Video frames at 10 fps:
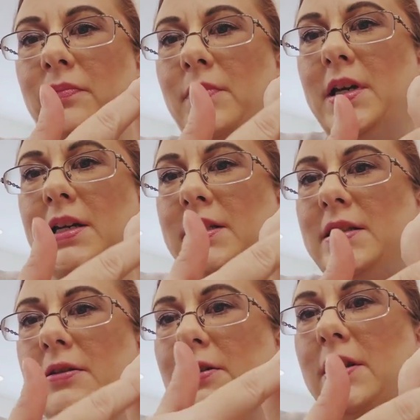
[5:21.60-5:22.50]
But
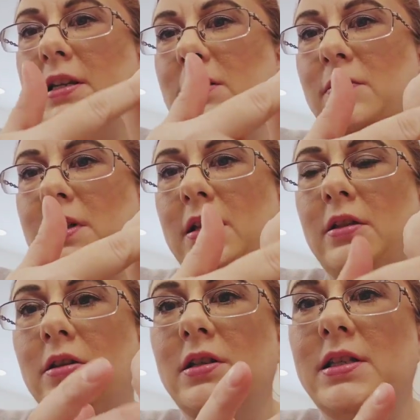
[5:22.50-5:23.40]
so that's what it
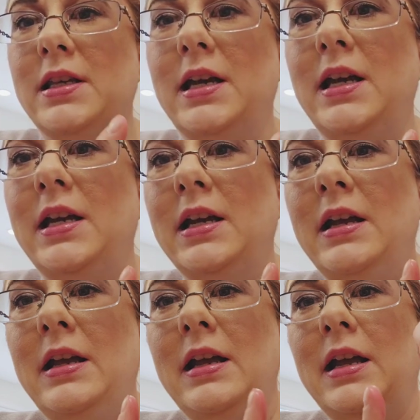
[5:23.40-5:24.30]
looks like.
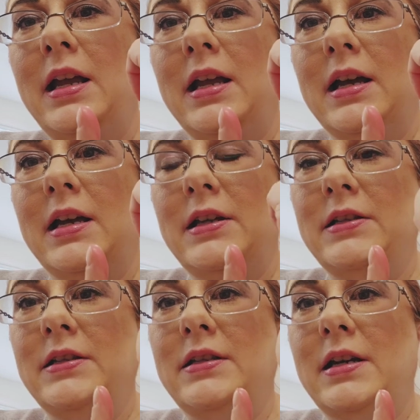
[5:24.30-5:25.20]

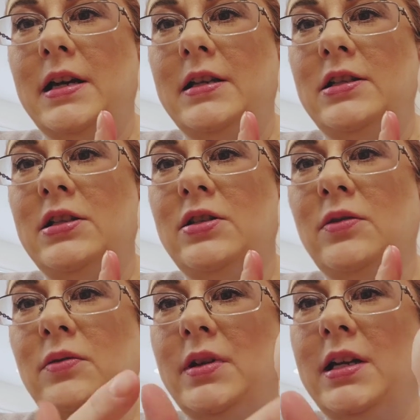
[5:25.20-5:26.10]
And I just
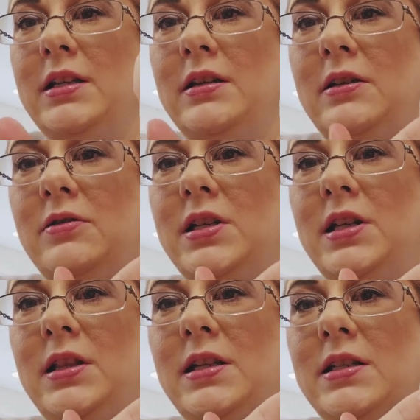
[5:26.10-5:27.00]
don't like
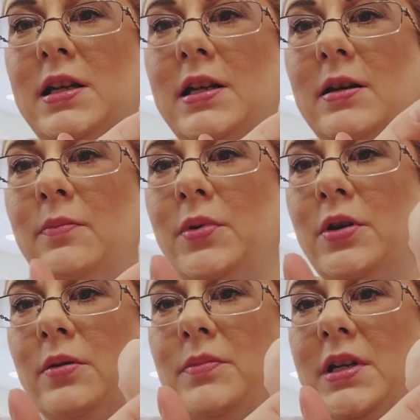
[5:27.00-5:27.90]
using these kind of
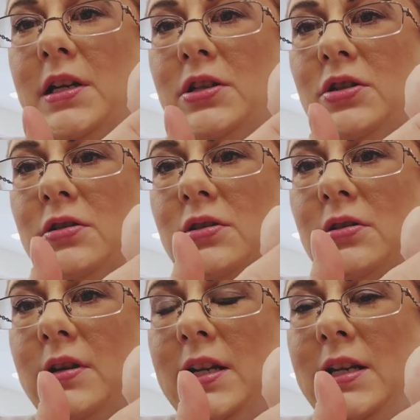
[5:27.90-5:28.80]
balm textures
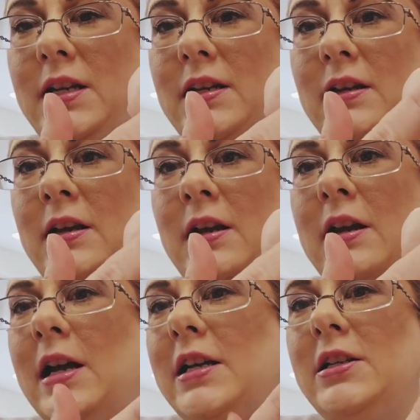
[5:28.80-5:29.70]
or any.
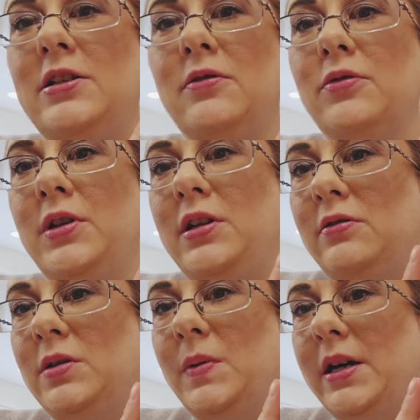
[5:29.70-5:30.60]
I just only
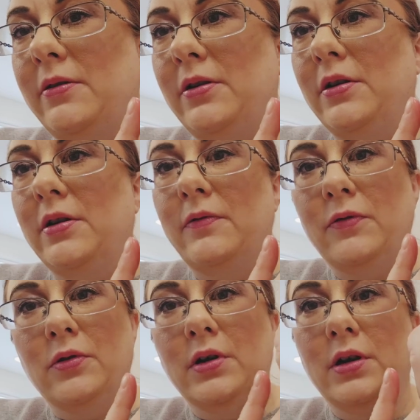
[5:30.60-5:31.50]
use powder
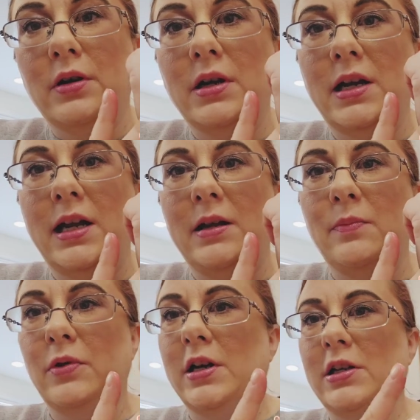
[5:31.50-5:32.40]
for a
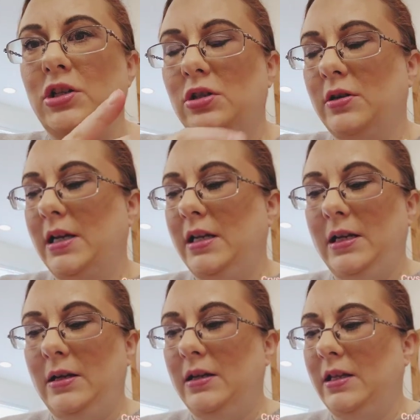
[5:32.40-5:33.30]
blush or
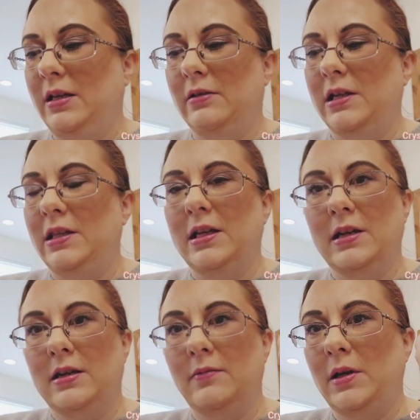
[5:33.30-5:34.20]
anything like that
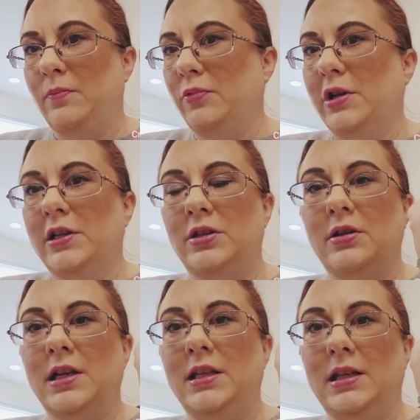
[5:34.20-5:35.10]
on like bronzer,
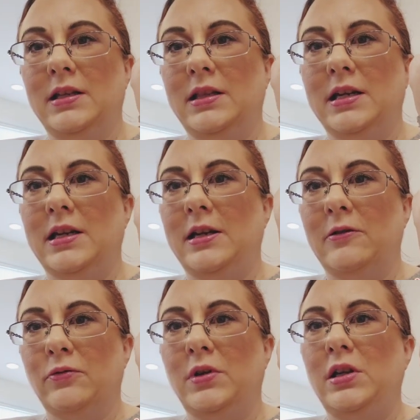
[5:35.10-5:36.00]
anything like that. I
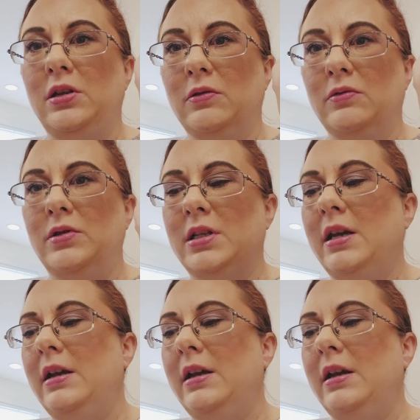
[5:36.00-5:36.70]
only use